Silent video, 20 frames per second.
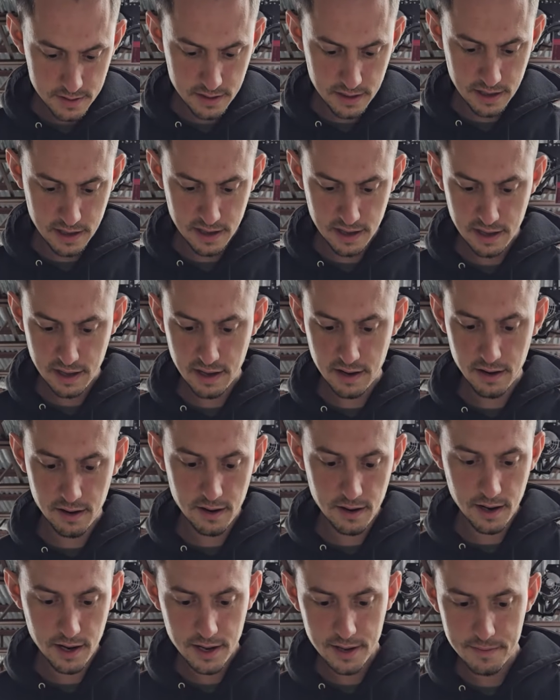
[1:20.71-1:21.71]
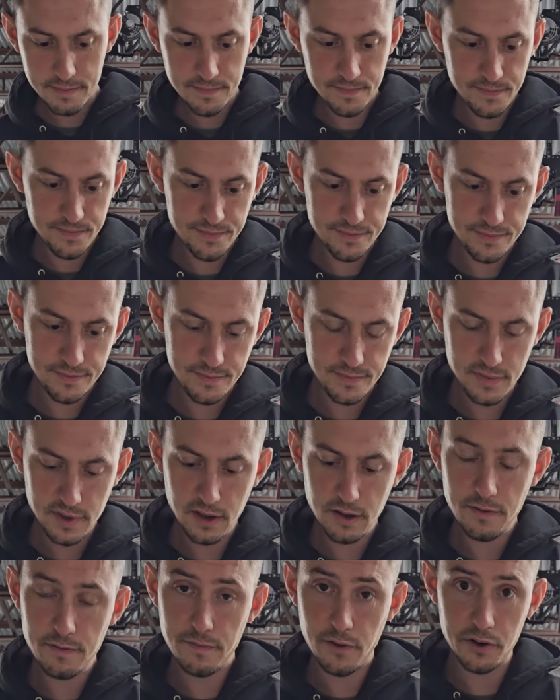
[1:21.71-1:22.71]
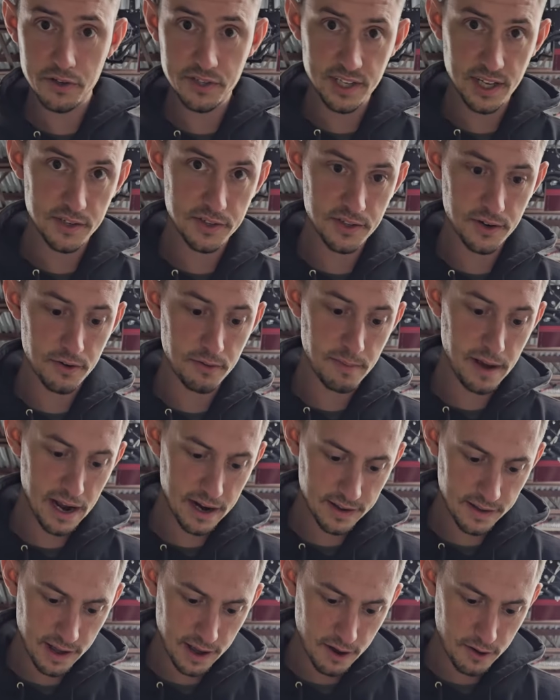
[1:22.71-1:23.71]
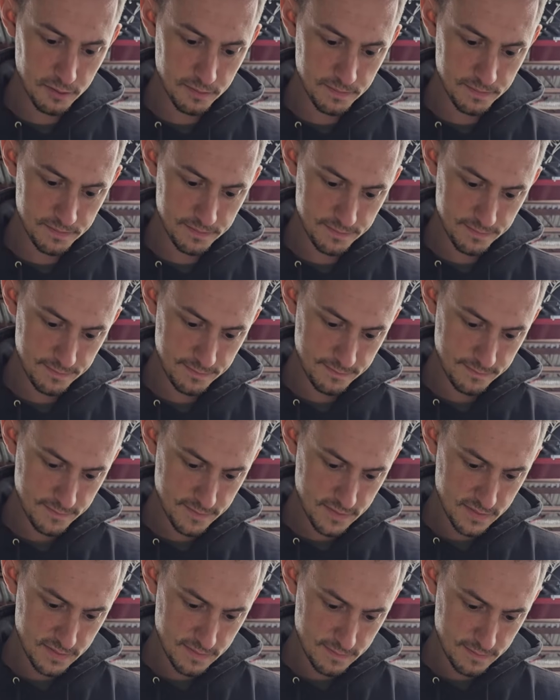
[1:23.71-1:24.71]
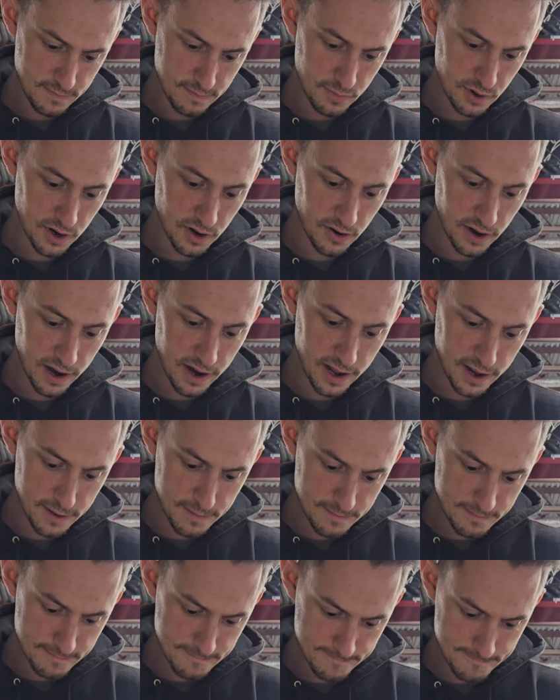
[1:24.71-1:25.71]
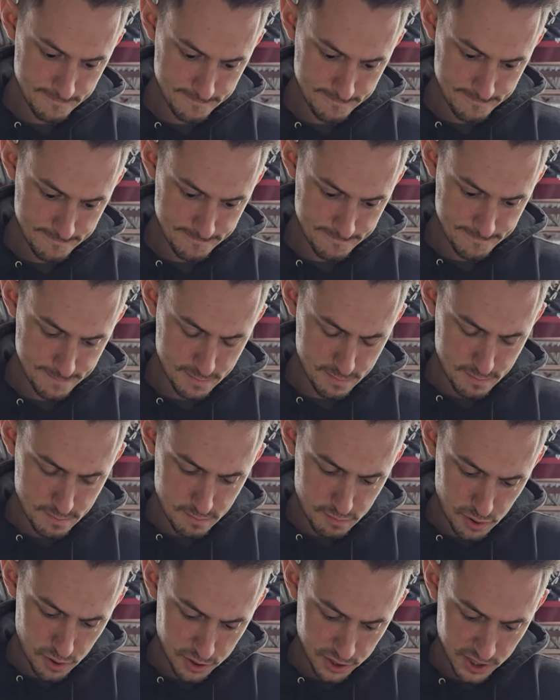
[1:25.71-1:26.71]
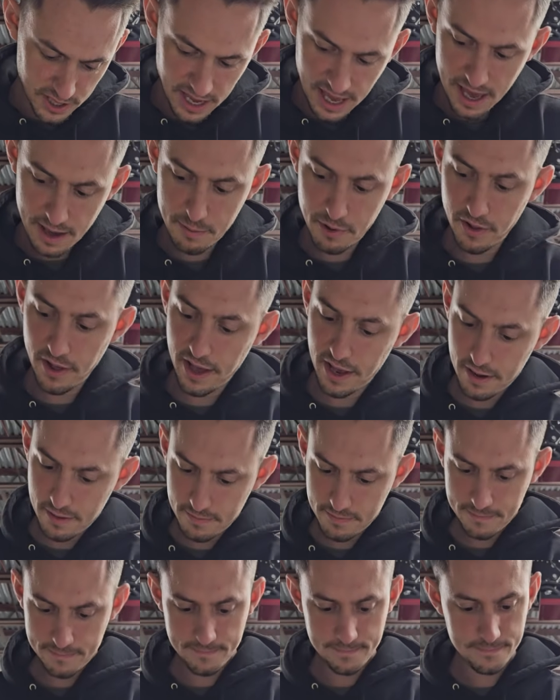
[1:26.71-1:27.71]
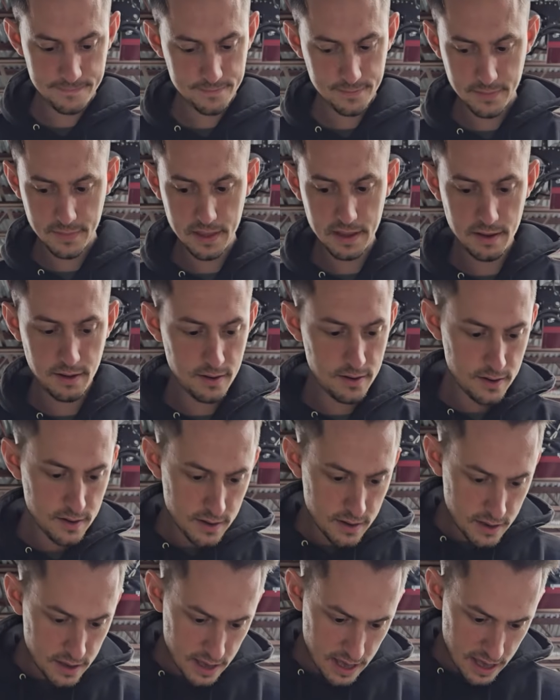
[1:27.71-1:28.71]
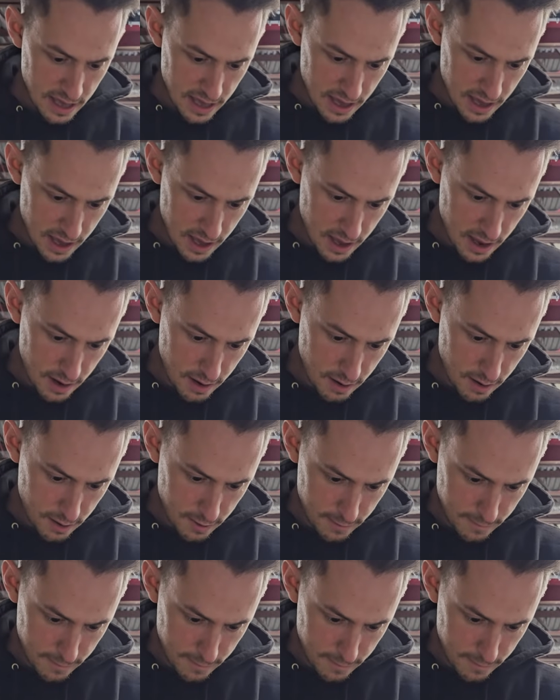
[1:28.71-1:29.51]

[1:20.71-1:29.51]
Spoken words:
And all right, first set screw backed out, put it right in, push the cable in, and